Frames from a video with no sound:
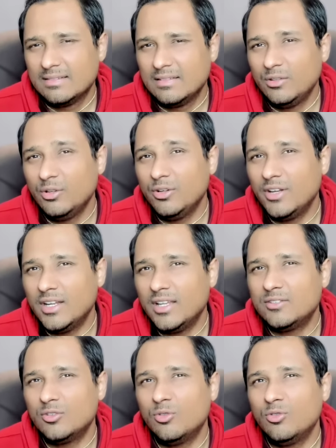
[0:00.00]
you'll
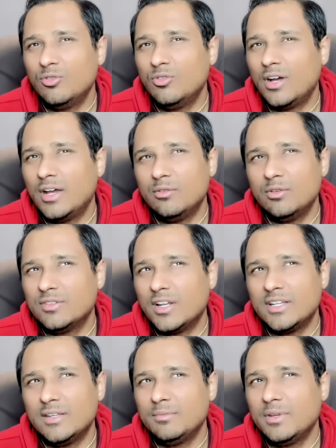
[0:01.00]
realize, oh, I was
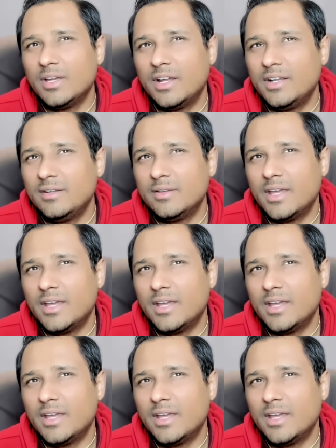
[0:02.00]
running behind